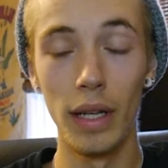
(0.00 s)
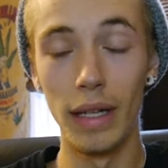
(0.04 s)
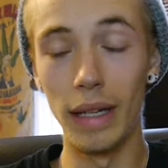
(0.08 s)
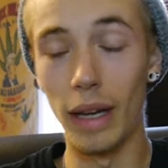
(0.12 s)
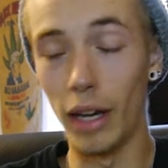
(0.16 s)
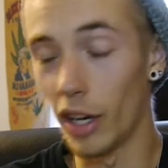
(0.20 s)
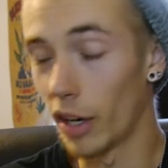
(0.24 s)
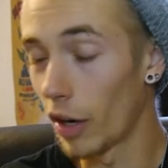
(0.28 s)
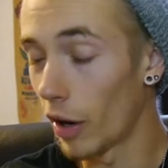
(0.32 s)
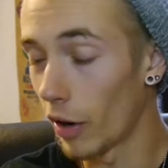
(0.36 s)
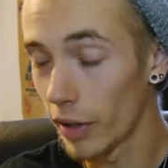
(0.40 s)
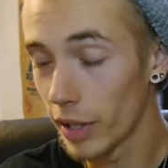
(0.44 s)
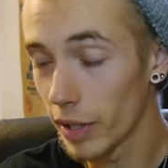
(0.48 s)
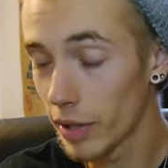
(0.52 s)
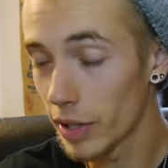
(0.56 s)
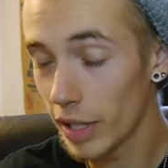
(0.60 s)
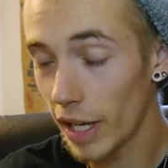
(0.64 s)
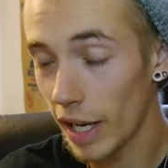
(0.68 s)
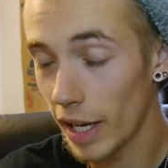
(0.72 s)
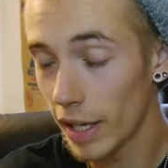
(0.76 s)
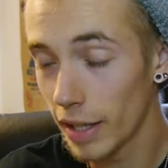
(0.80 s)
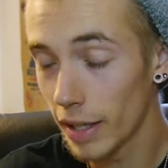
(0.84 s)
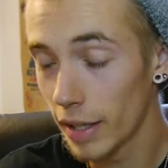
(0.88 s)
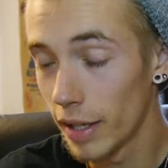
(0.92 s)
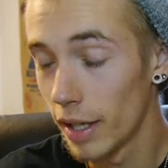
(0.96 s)
Now, you're already
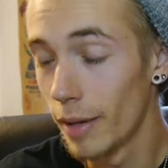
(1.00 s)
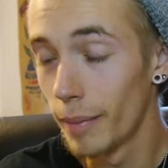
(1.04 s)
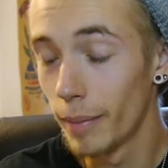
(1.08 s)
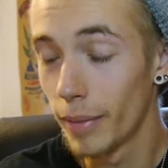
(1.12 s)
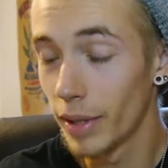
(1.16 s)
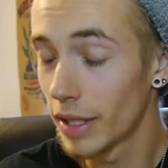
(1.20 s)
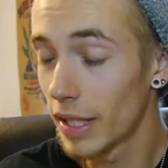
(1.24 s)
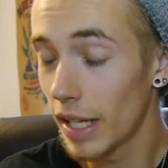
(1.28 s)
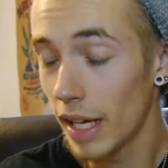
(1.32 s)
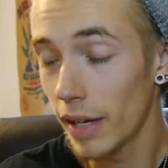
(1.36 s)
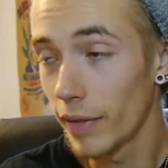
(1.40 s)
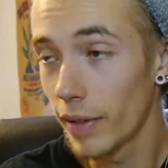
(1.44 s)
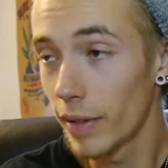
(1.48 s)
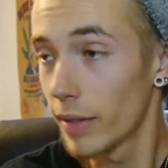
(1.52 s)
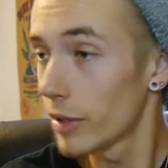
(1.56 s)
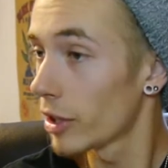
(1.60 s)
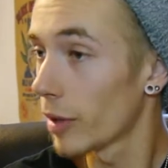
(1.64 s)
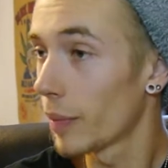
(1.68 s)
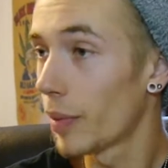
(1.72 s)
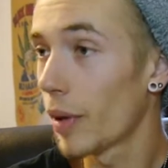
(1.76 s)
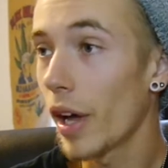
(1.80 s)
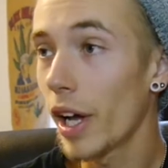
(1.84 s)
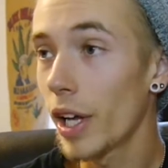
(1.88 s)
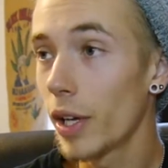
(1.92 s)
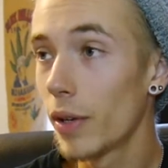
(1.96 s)
saying, but David,
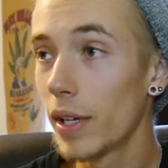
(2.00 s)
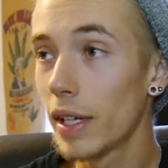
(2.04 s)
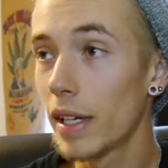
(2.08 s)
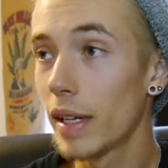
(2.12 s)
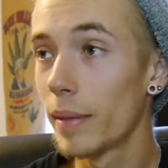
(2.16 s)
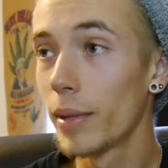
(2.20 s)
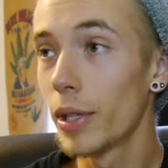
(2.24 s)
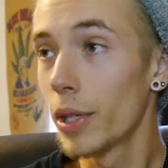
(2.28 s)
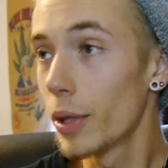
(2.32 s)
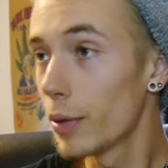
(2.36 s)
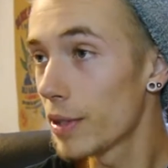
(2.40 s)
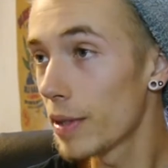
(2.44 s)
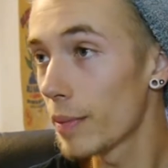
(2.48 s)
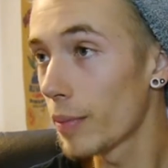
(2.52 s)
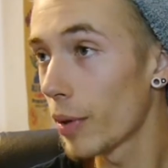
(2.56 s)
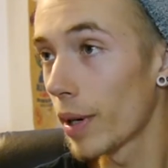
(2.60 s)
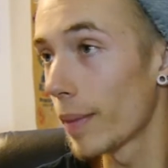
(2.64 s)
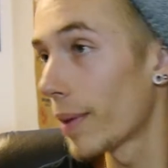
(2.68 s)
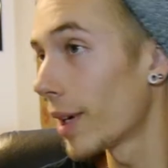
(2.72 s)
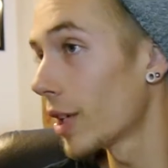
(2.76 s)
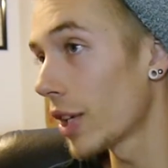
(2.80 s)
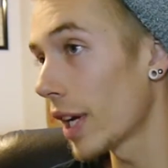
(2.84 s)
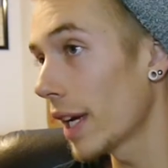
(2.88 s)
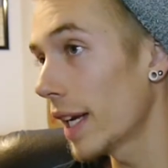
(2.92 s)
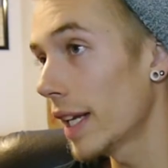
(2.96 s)
supply unit can be used in pretty
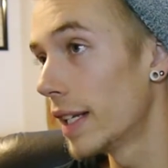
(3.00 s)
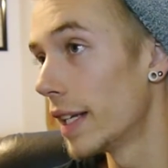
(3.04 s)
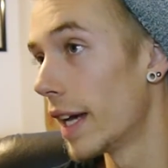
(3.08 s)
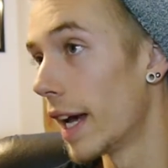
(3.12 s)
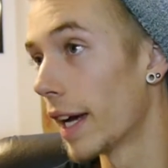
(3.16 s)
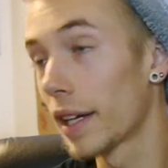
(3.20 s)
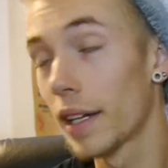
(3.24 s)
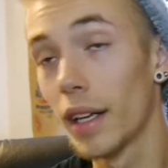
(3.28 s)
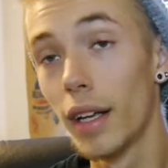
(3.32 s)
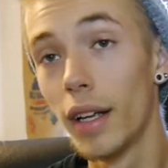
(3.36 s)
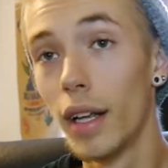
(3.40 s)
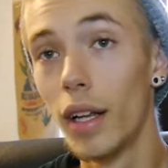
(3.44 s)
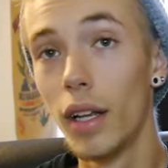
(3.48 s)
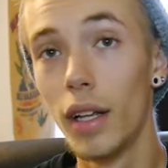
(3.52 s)
much any deck.